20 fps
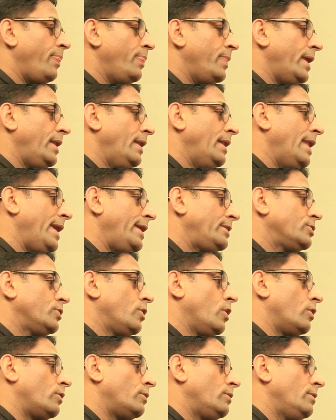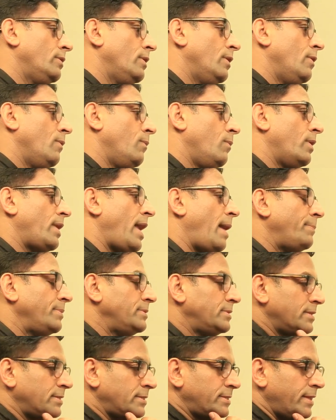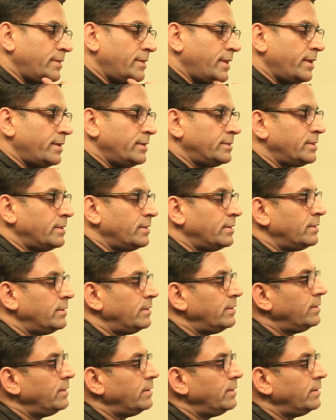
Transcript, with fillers: And then later on, what happens is that there is a,